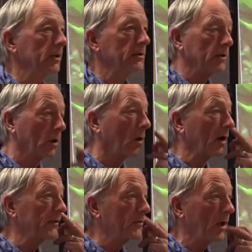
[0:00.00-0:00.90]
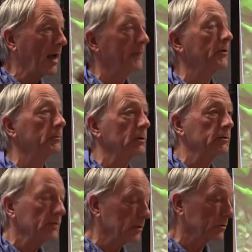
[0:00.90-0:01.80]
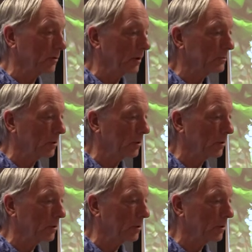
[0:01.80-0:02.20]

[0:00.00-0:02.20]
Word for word: in your yard if you have them is, is